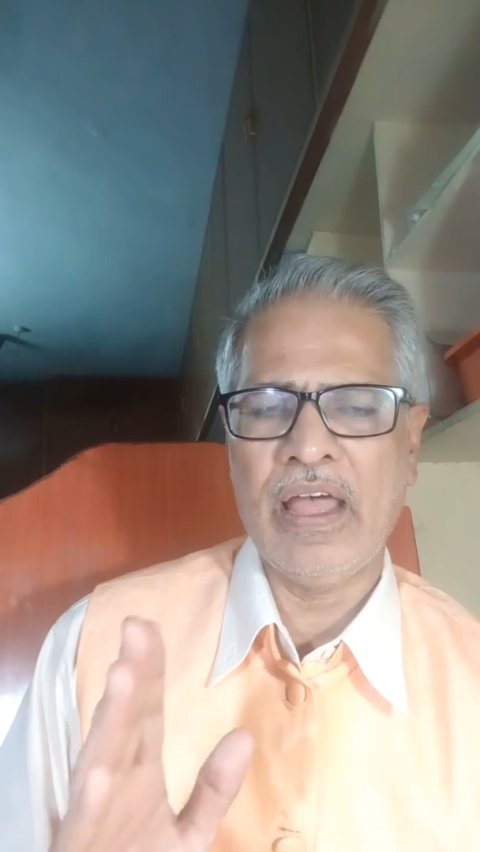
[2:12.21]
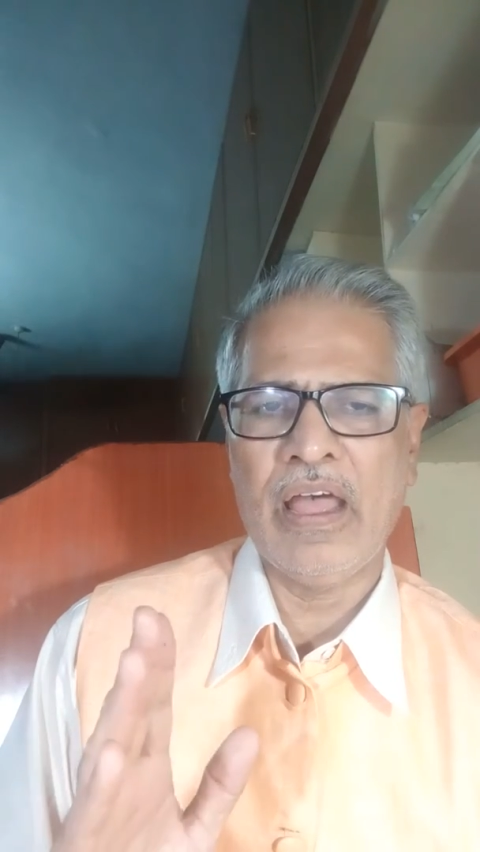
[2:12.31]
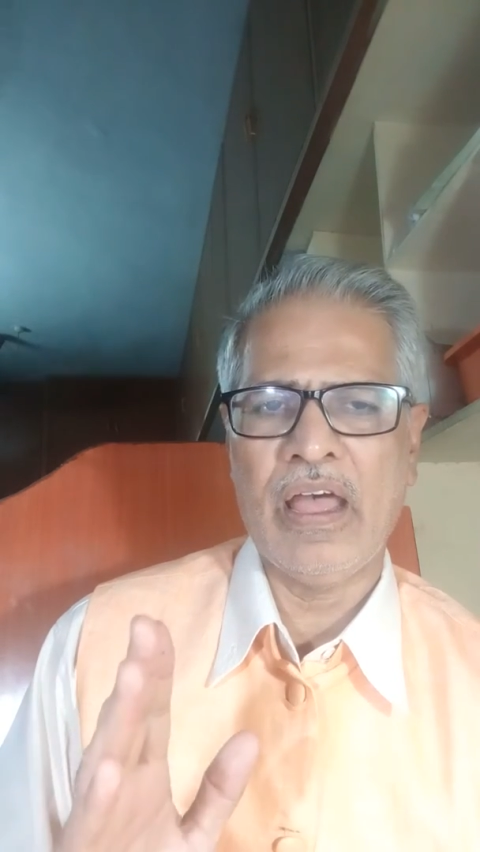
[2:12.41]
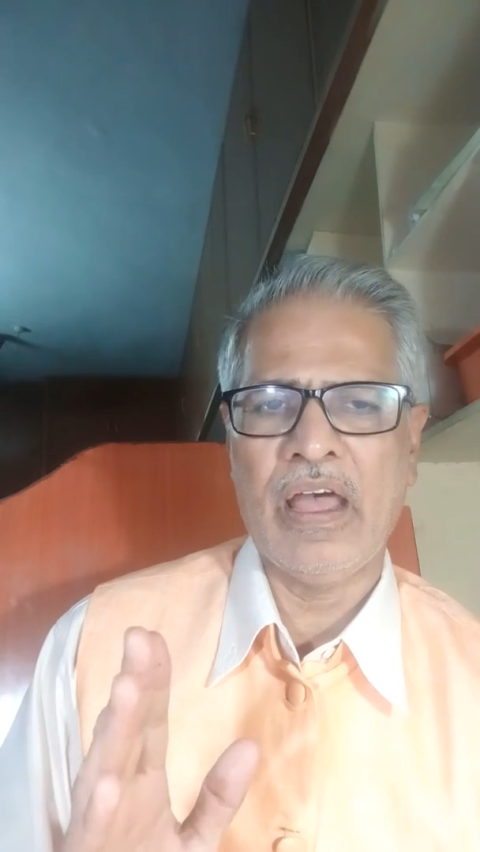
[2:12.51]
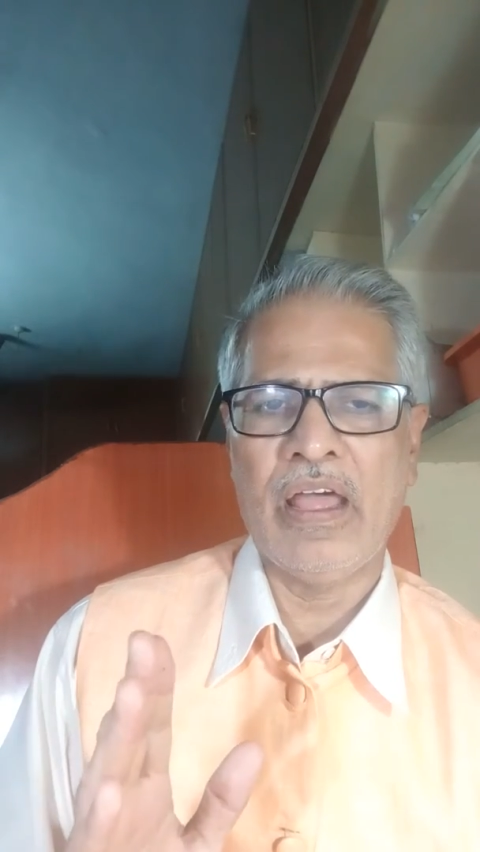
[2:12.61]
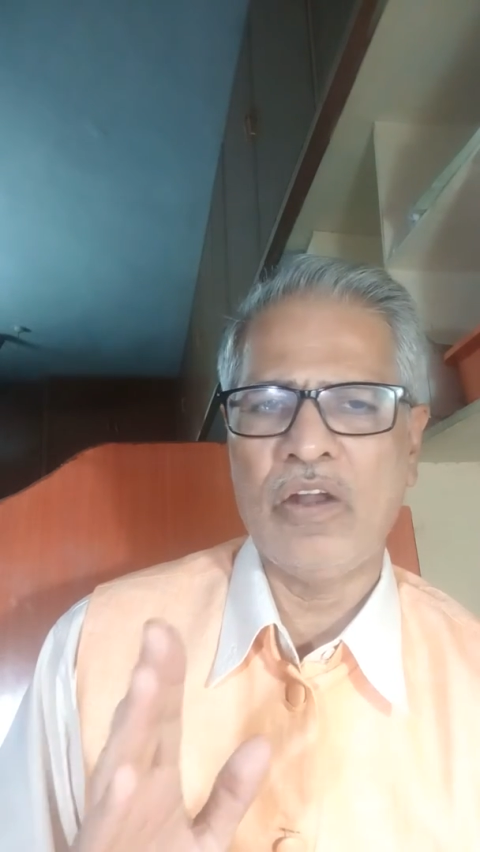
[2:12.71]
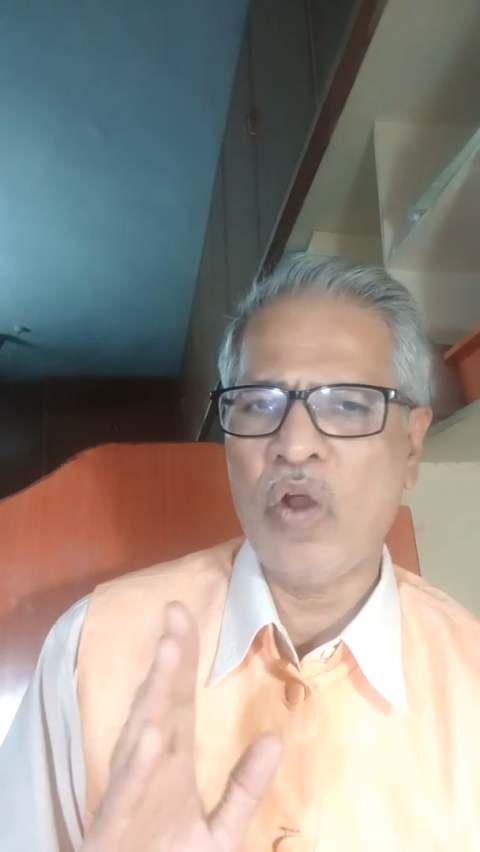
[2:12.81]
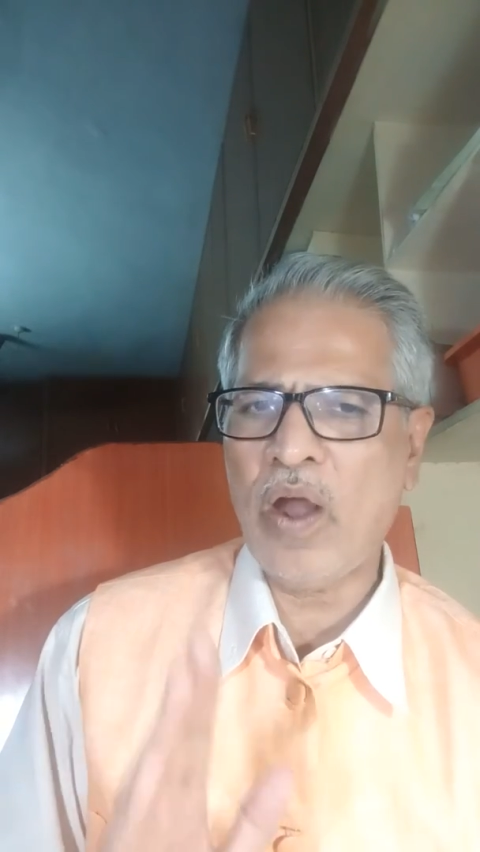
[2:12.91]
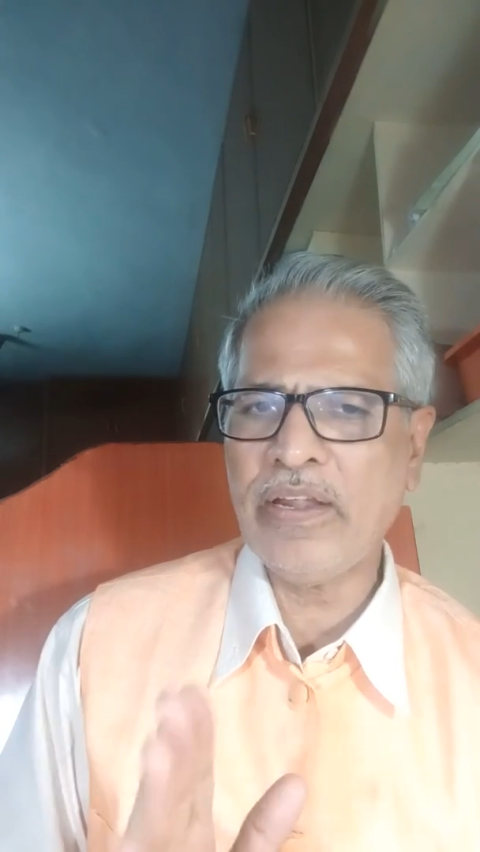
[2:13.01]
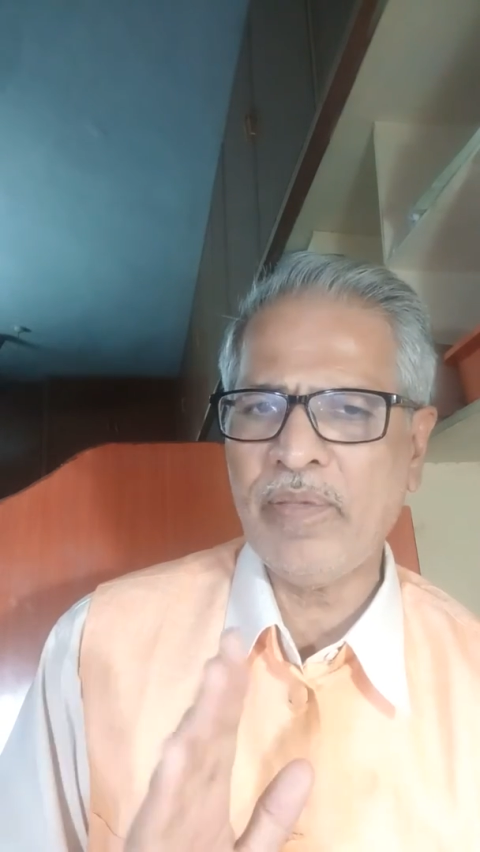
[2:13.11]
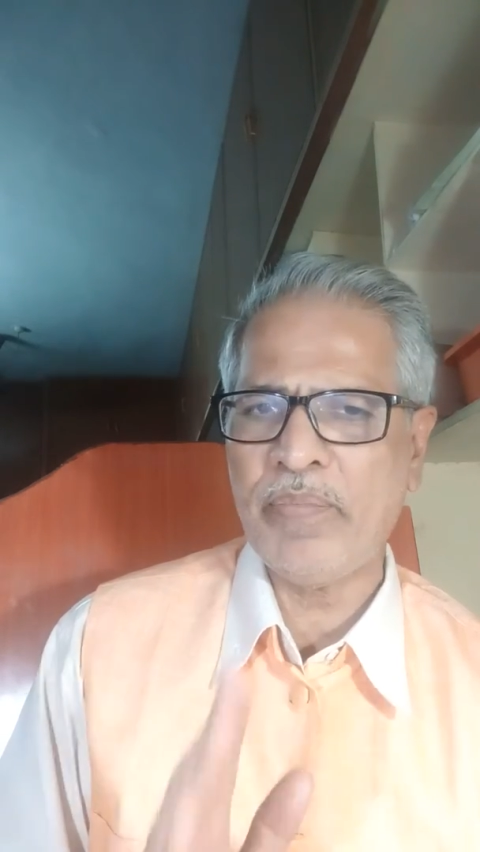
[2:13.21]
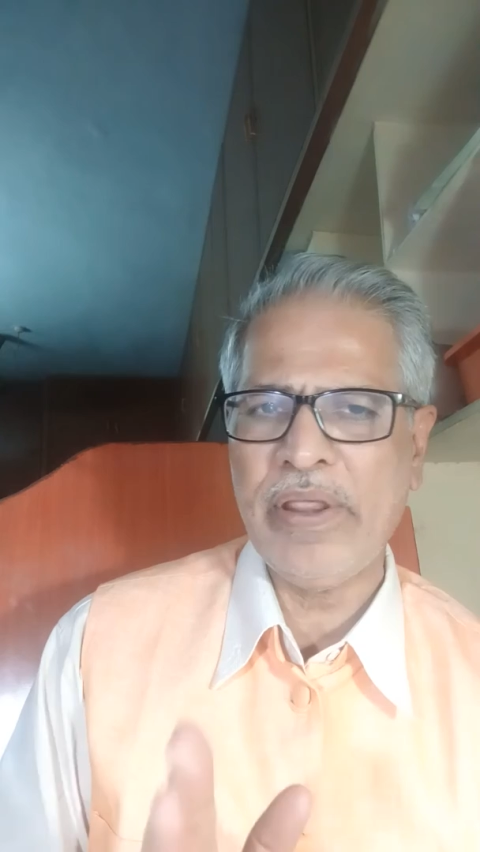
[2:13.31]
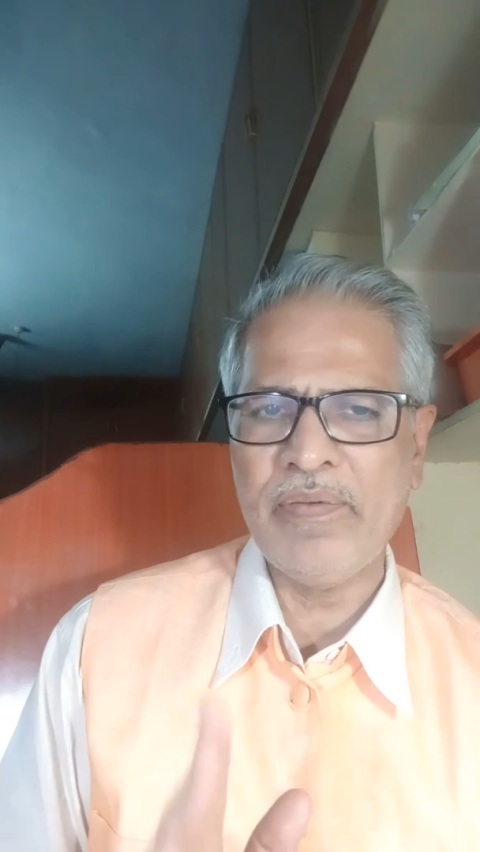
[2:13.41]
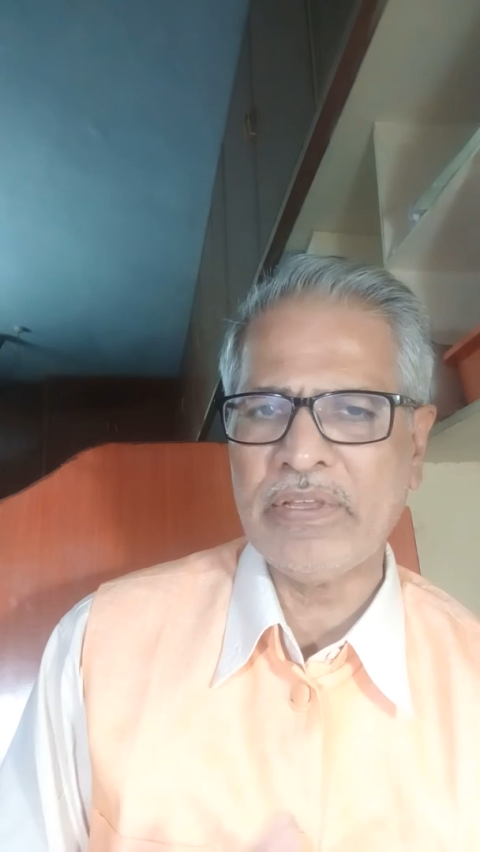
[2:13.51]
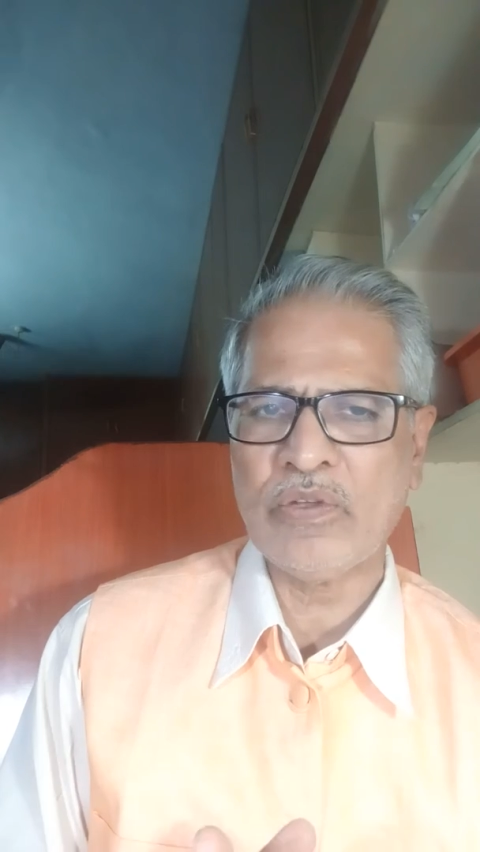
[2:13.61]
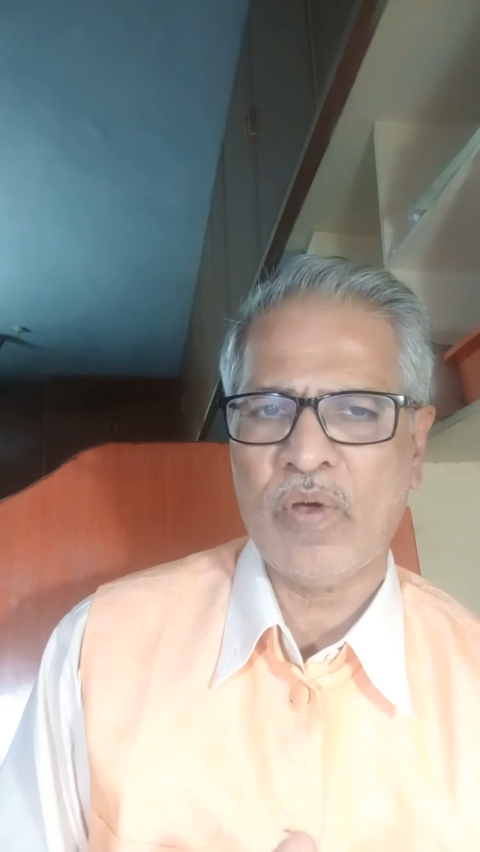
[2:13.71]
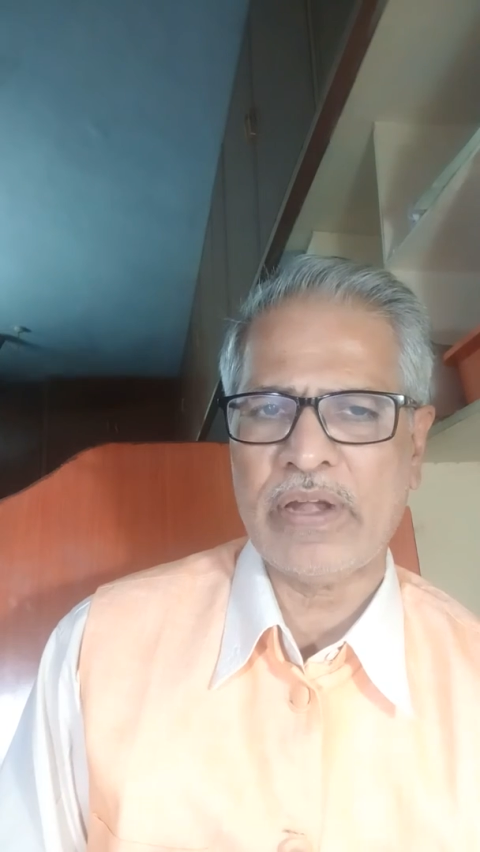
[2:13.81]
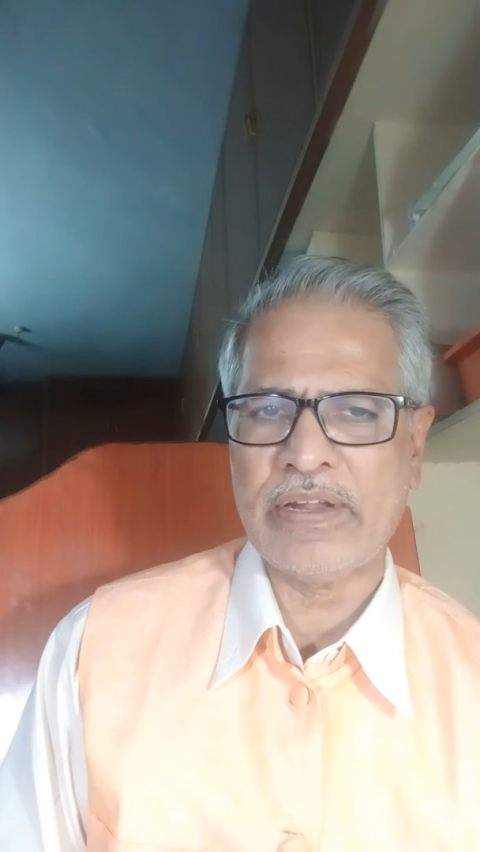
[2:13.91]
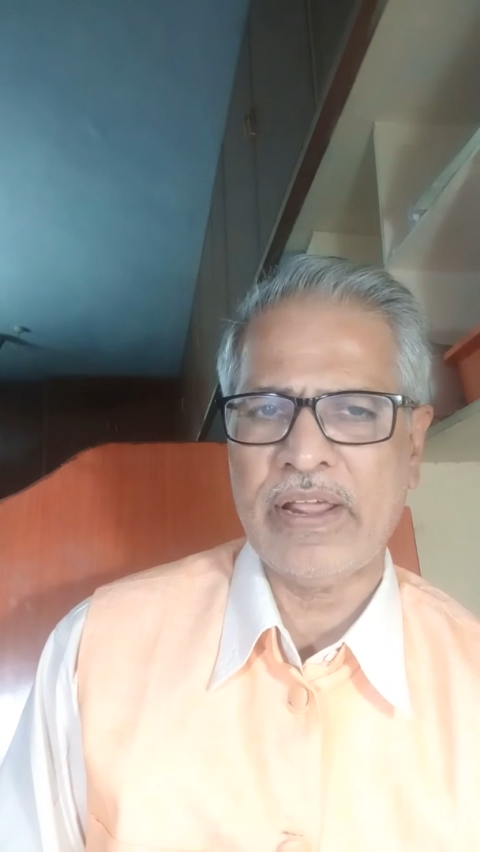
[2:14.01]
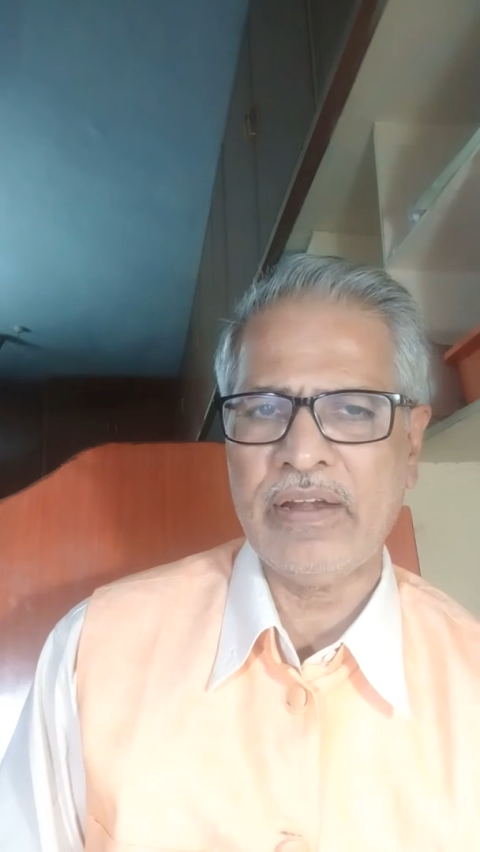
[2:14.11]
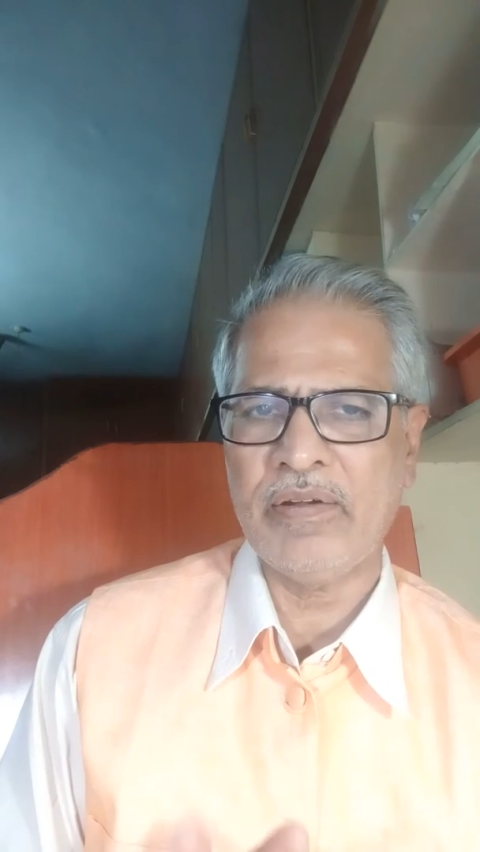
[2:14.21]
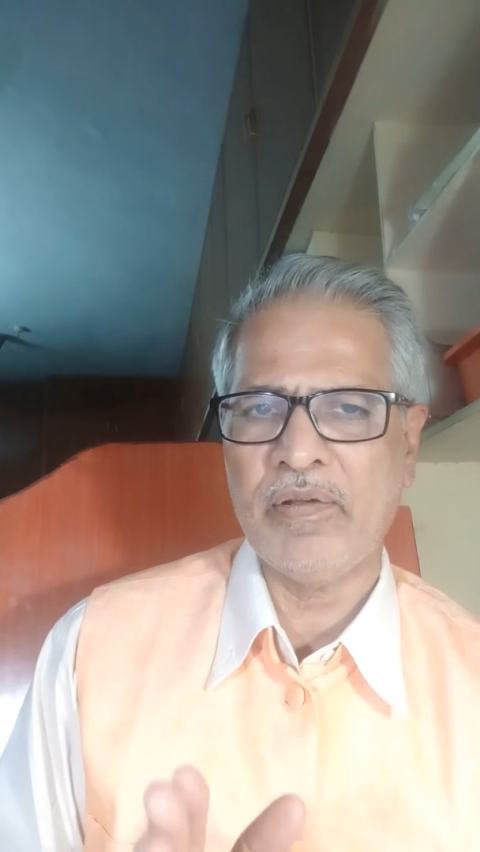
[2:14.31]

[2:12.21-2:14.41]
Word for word: uh not the previous quarter